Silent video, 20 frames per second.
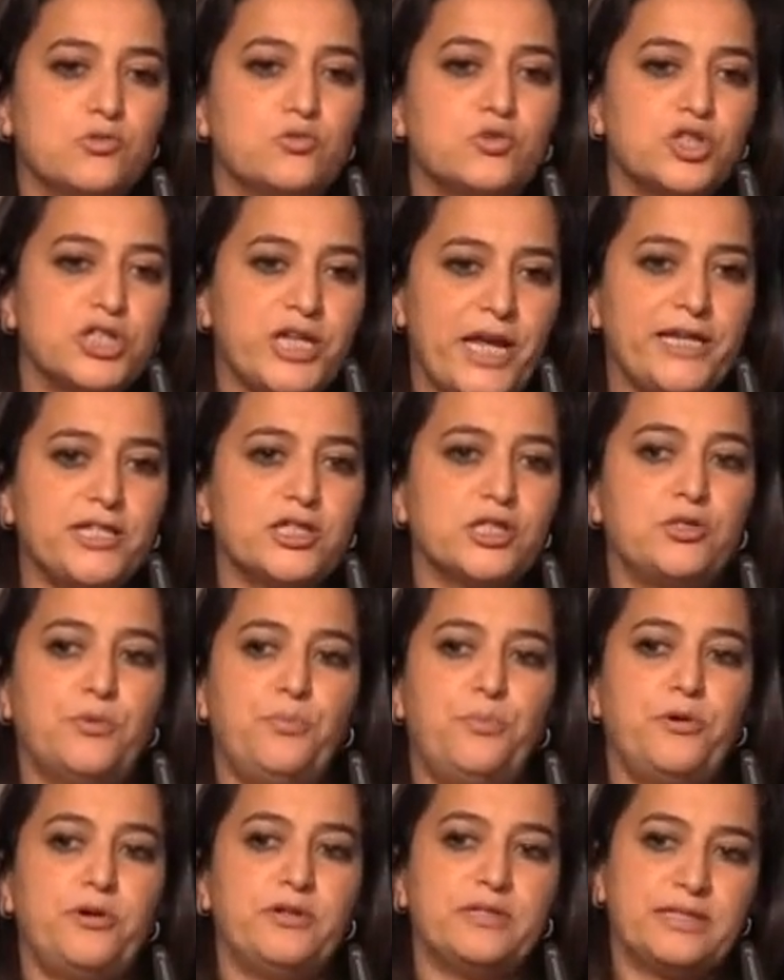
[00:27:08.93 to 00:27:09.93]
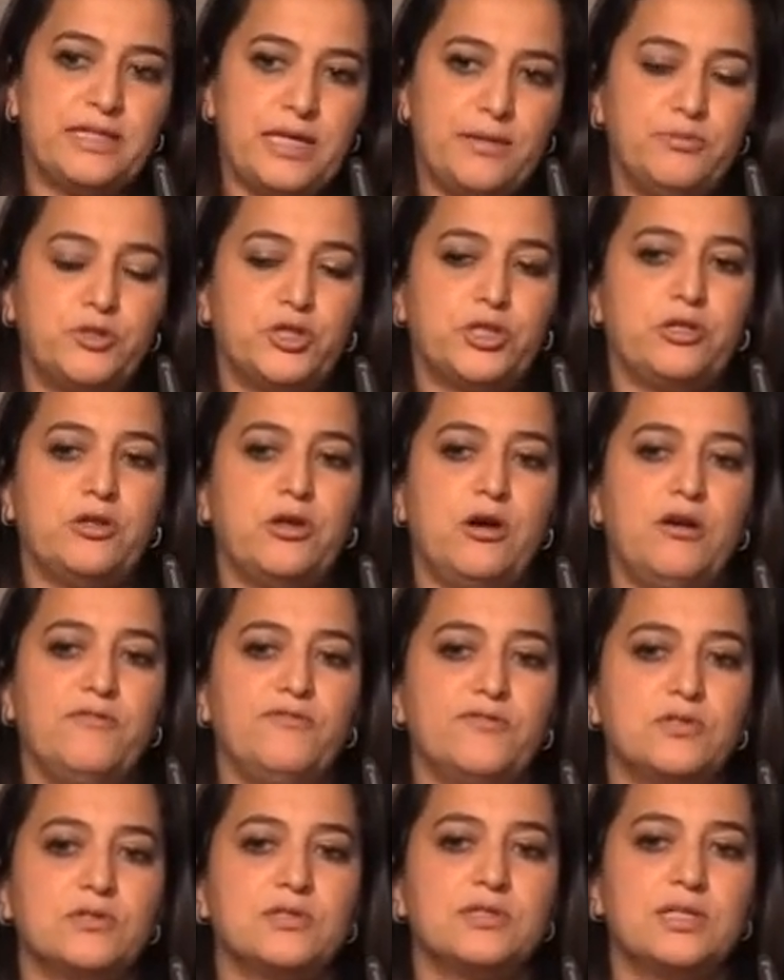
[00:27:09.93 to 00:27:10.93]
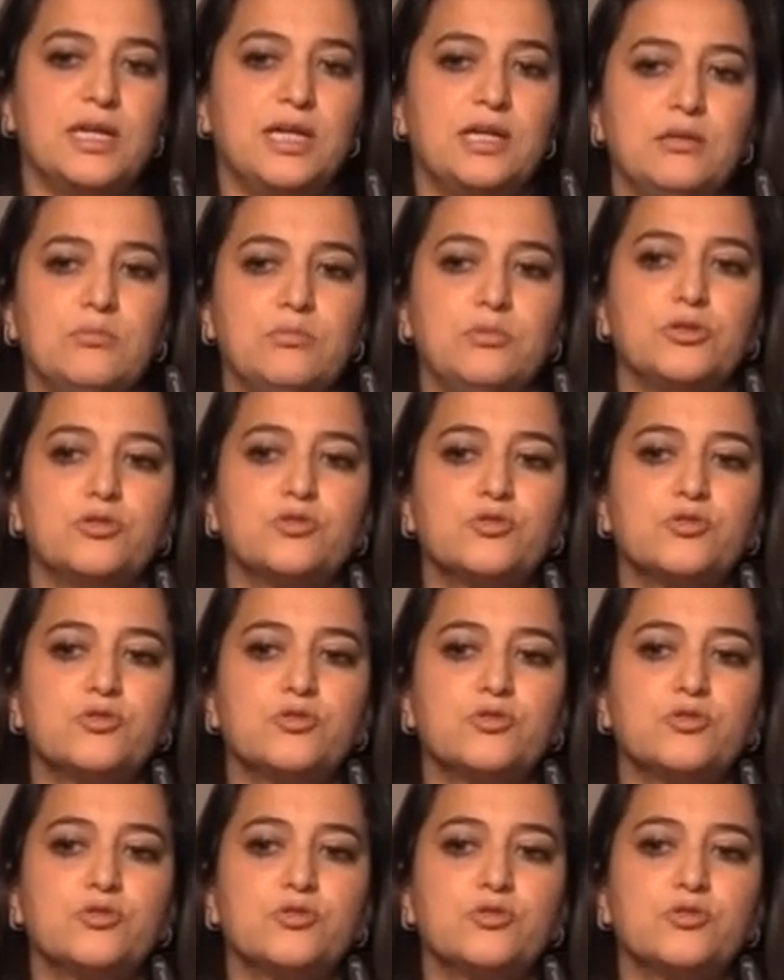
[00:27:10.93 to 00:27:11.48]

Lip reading: change the perception of sustainable